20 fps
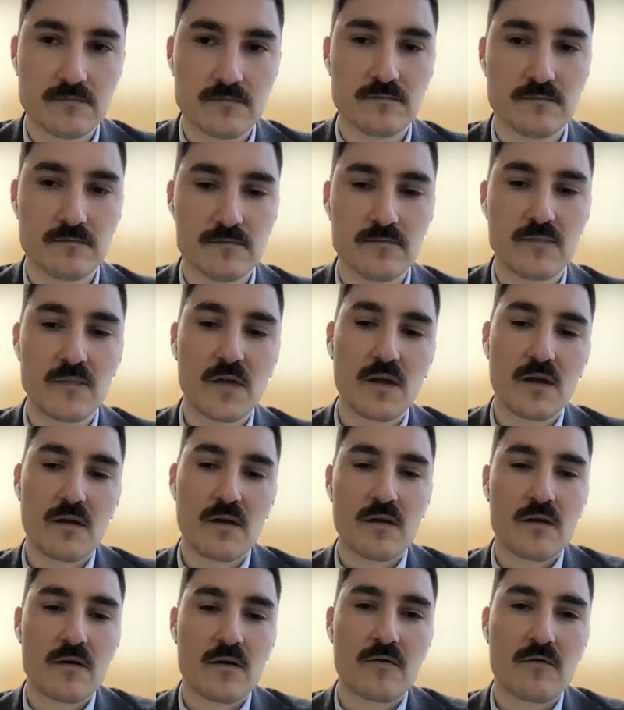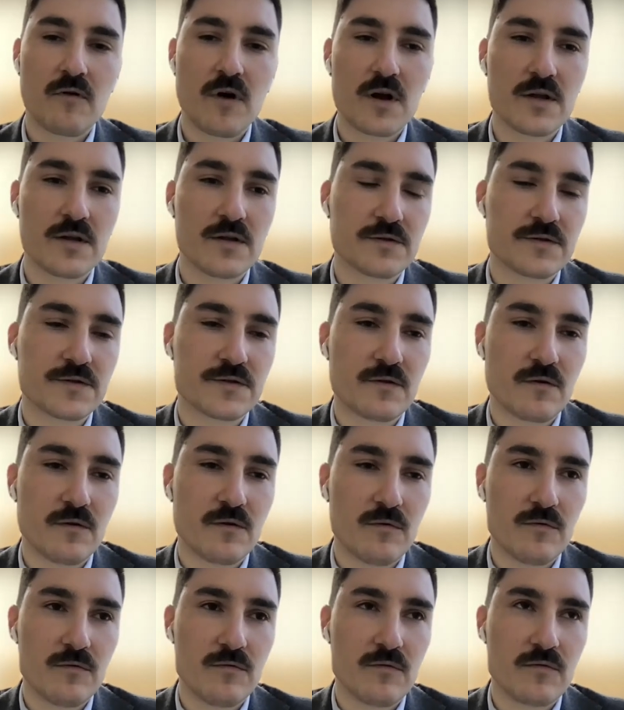Mm-hmm. Right.
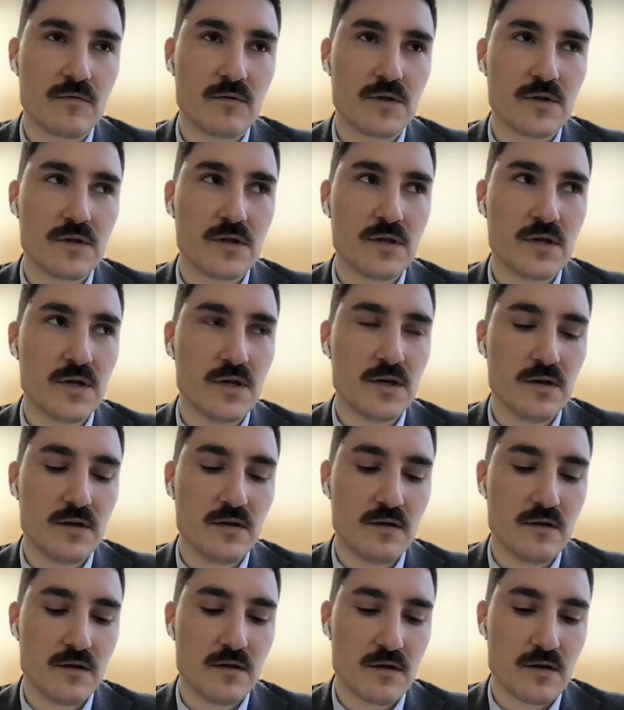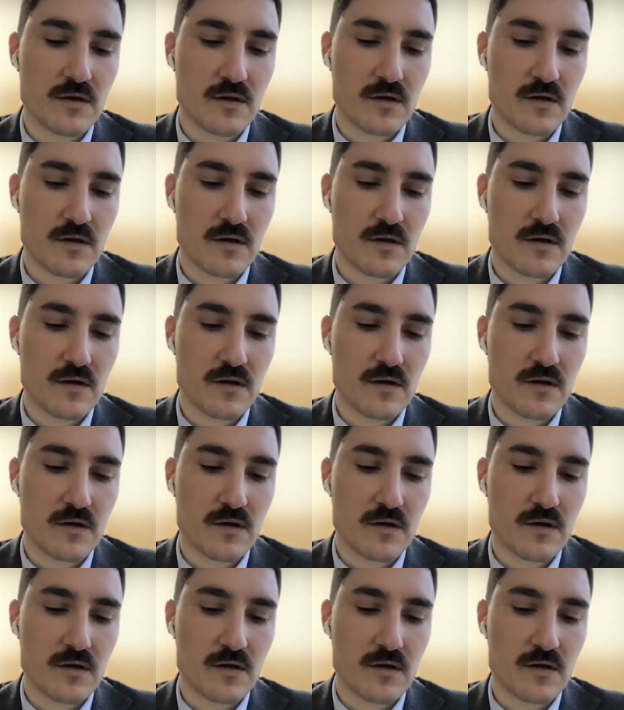So the